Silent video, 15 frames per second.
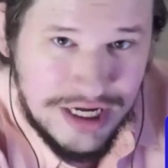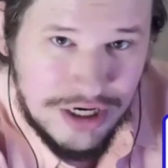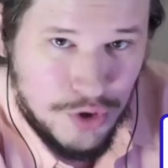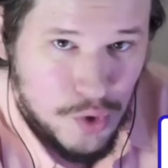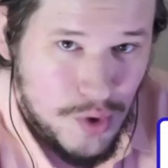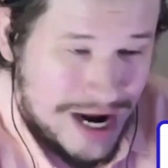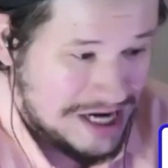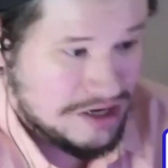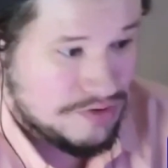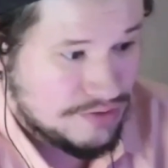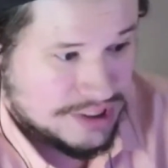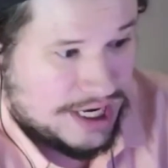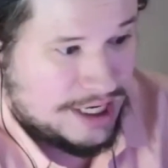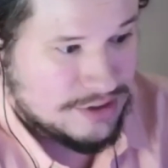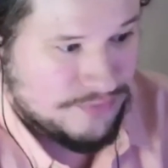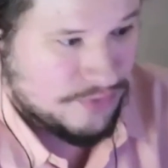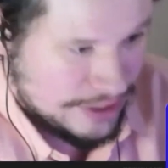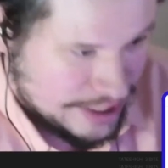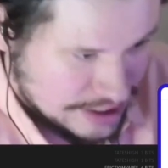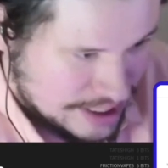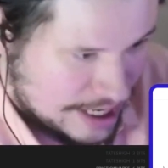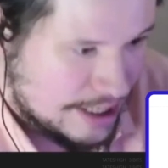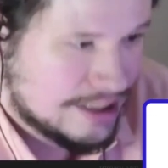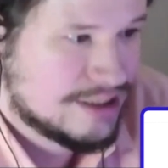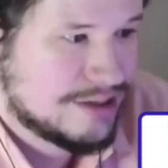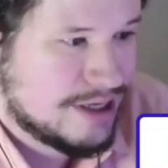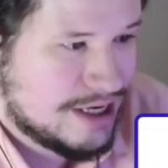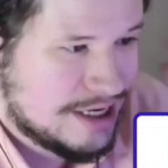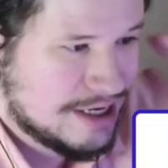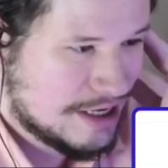great use case for this,
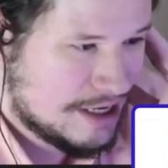honestly.